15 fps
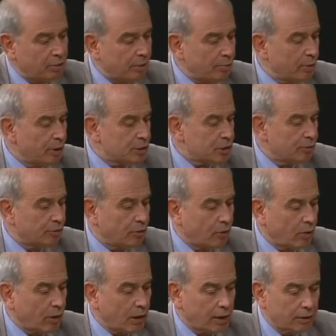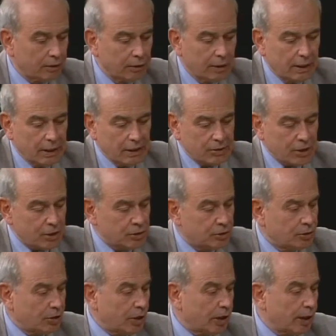preparation for our
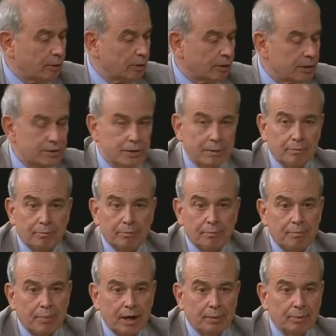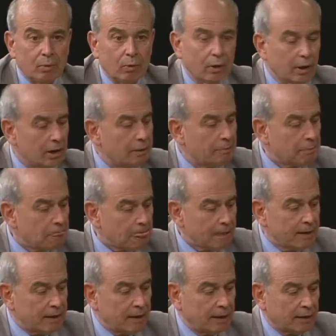session today, I looked at some paperwork
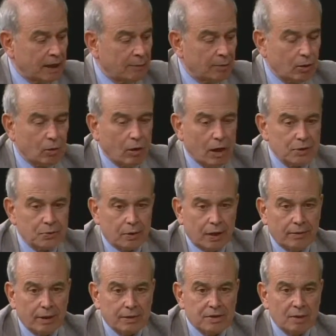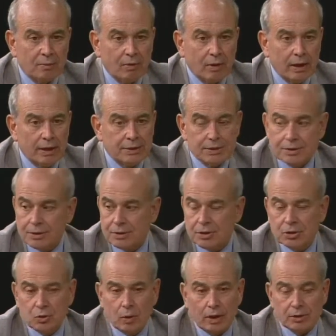and came across what I think summarizes the
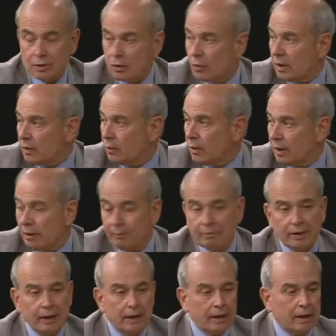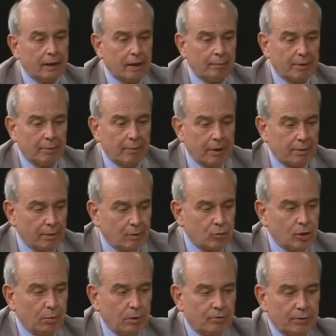situation quite well. I'm going to make
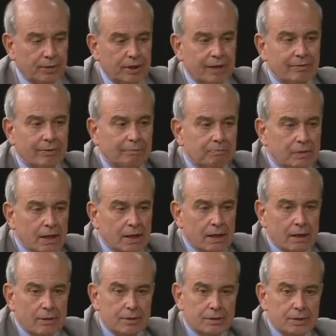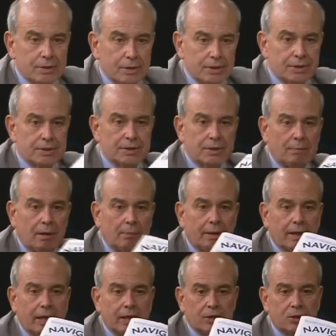trouble for Devin. This is a
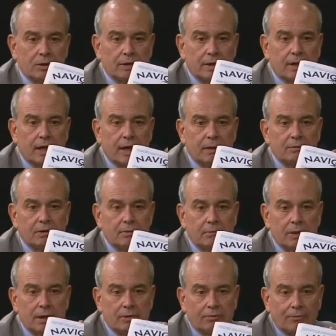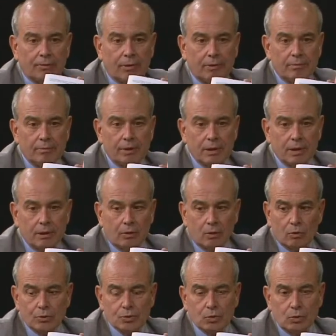publication that came to me from the
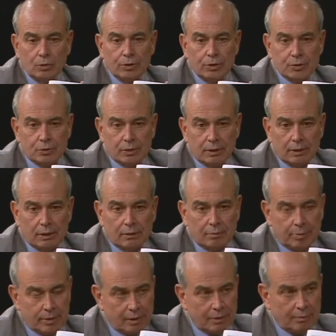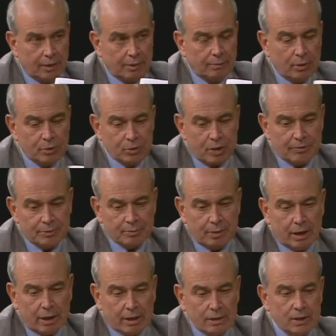local school district, and it appeared in my post office
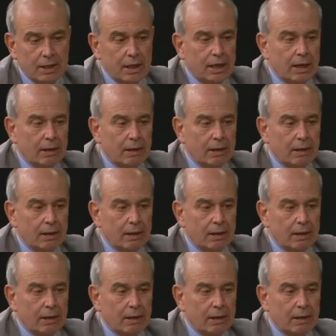box.